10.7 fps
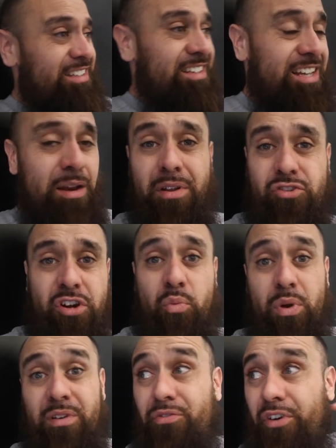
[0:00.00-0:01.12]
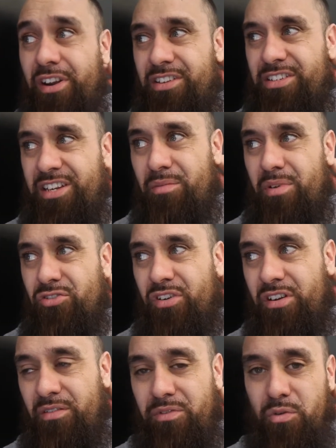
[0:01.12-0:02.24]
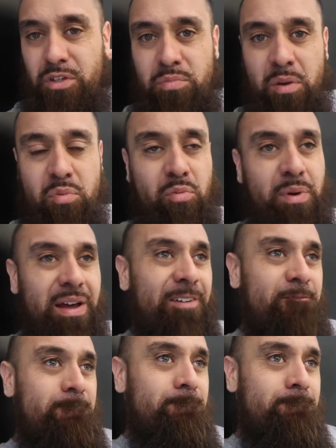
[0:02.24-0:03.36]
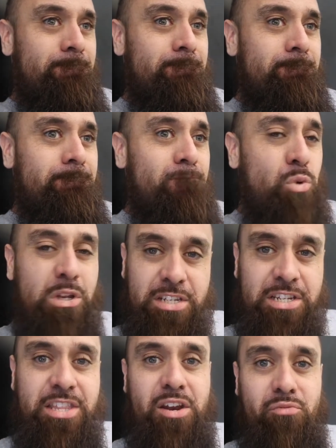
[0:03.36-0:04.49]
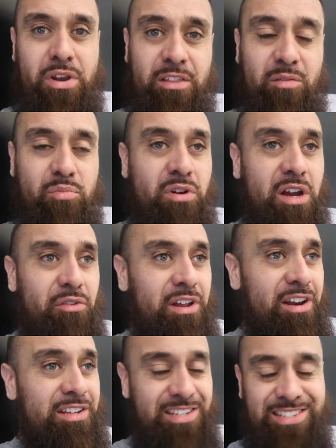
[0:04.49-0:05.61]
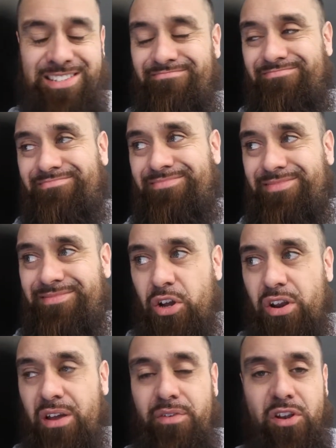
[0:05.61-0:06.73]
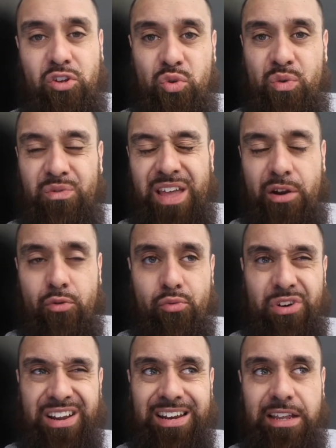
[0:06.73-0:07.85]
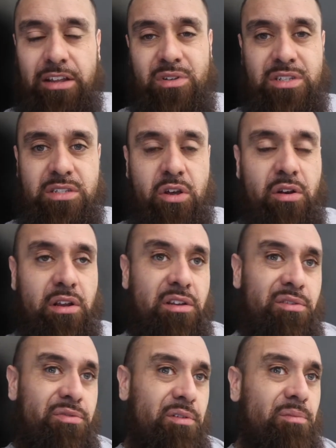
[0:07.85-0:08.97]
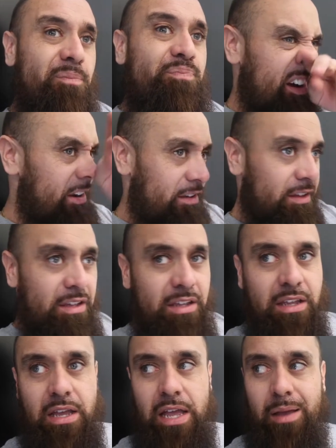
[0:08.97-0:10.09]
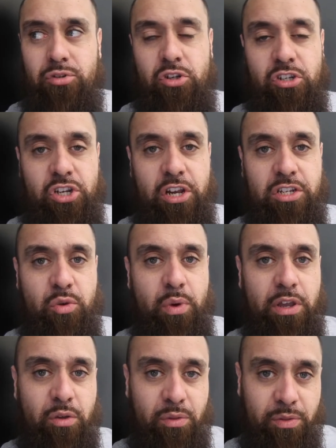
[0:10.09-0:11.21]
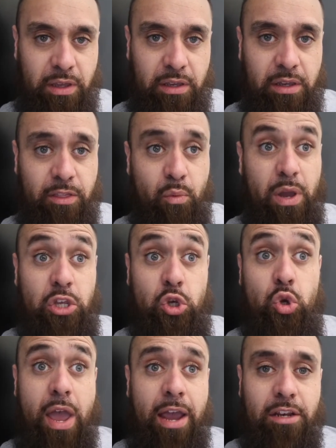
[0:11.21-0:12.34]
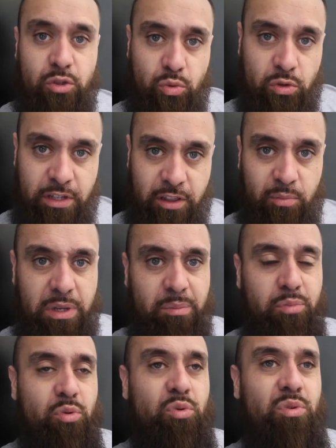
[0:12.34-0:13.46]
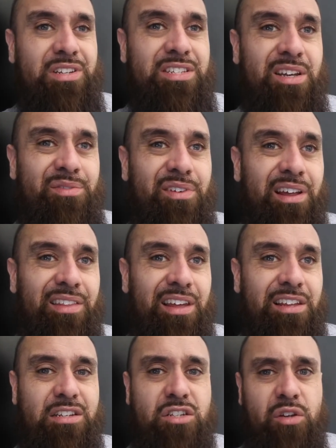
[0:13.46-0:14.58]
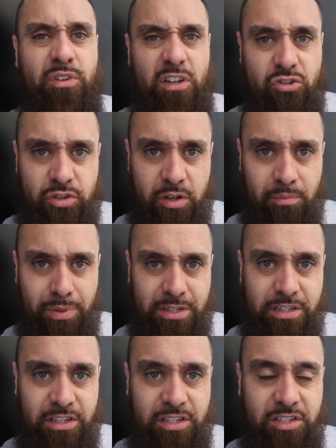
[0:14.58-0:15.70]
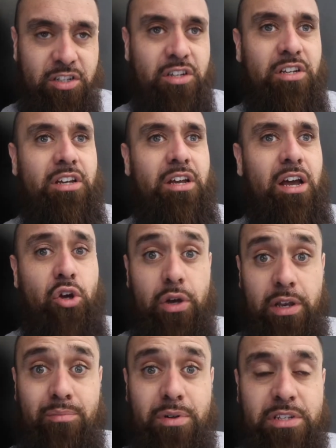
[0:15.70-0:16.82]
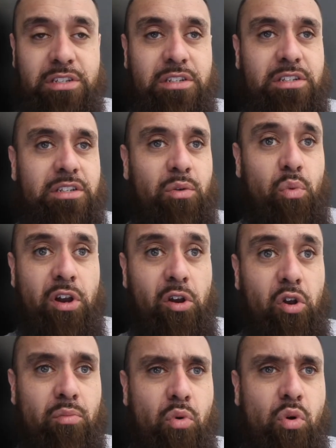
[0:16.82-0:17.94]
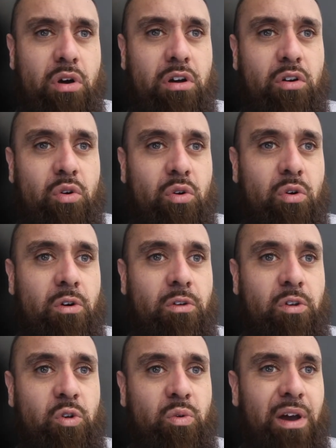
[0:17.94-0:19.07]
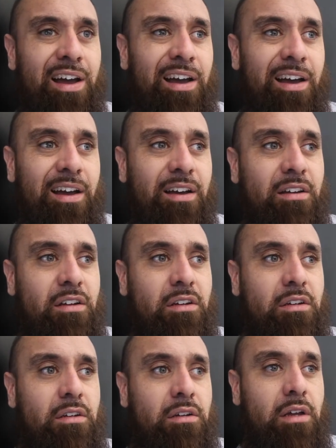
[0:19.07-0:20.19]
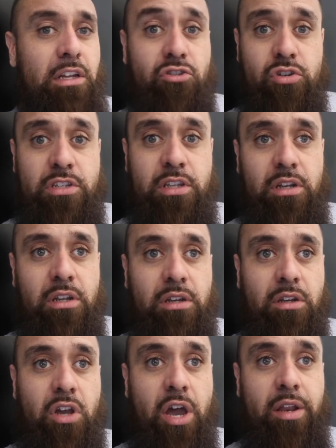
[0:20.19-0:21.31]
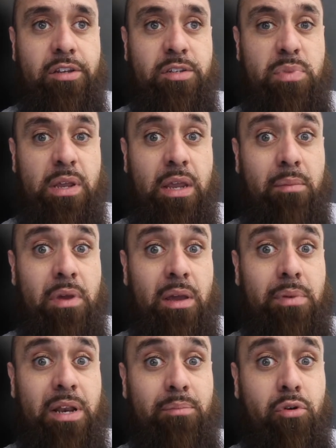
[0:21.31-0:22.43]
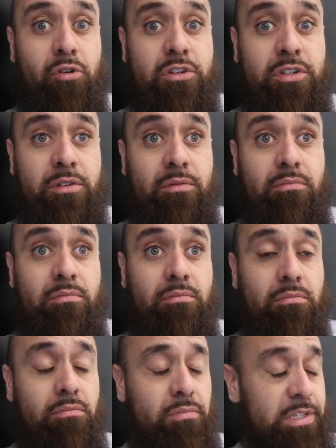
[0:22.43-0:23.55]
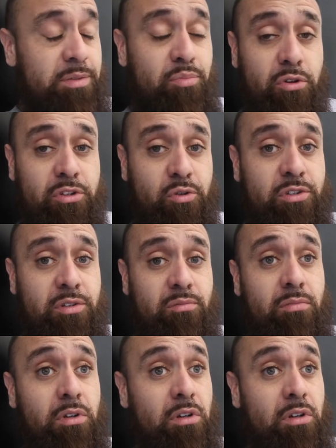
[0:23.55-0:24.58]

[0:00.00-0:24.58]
And I'm not trying to win friends and I'm not trying to influence people, but once I started reading the book, I realized it's got nothing to do with that really. It's totally different. Kind of helps you to change the way you think and the way you act towards other people and stuff like that. So if you're interested in business, uh, you're in business and want to learn more, or you are interested in kind of just becoming a better person, this book is awesome.